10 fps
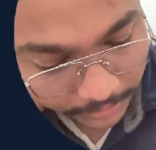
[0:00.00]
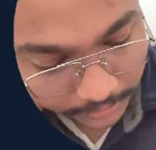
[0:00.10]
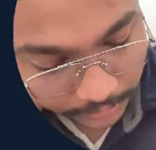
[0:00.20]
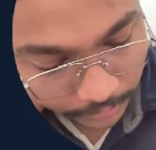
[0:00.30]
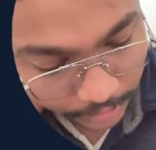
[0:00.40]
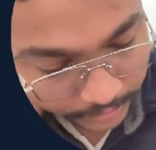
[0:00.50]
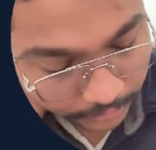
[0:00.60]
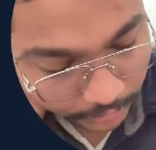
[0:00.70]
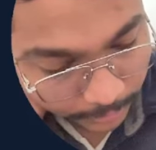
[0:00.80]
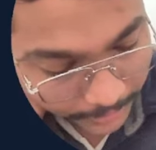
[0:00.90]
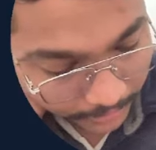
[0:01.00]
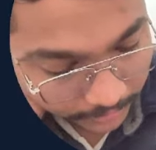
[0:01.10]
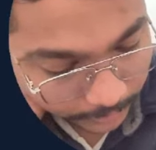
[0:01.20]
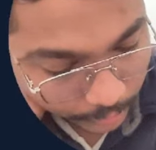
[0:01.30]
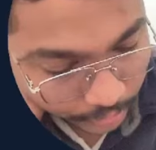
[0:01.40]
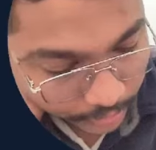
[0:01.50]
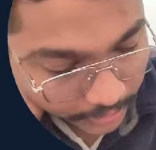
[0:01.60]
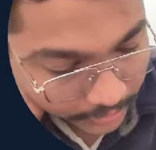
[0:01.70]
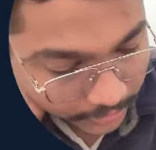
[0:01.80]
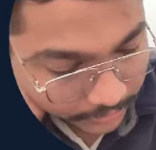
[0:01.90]
Now what is rollback? Move to
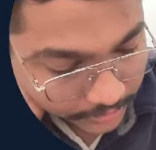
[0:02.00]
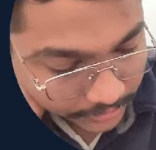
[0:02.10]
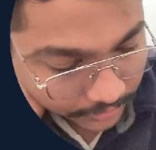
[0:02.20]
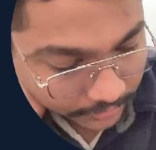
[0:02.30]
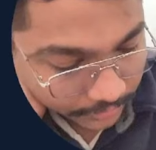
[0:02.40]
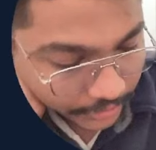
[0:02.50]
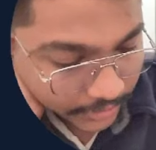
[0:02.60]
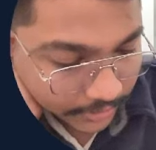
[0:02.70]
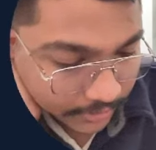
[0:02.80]
earlier version. Okay.